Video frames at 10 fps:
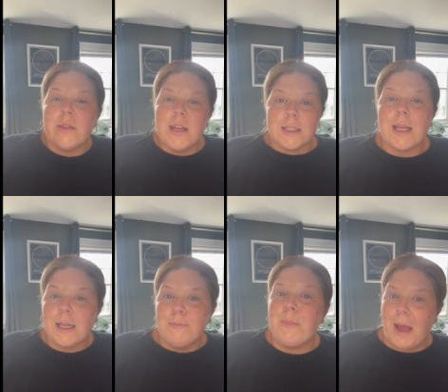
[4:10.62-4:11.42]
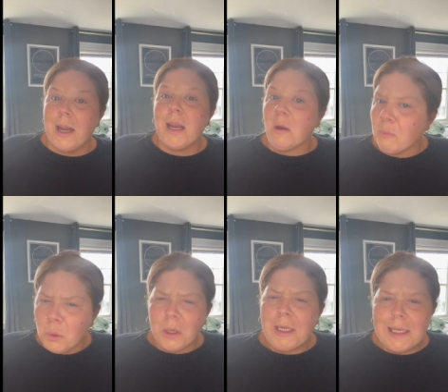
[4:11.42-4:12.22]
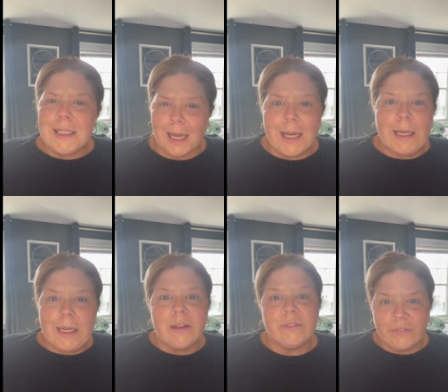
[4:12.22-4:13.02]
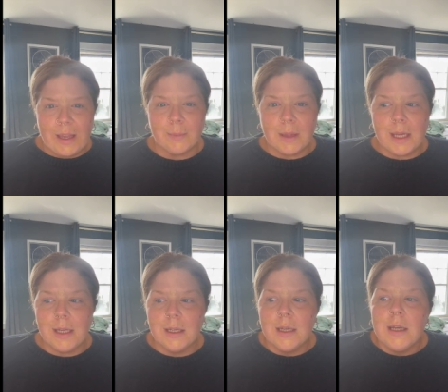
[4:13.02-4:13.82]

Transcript: this had been a pretty tight knit family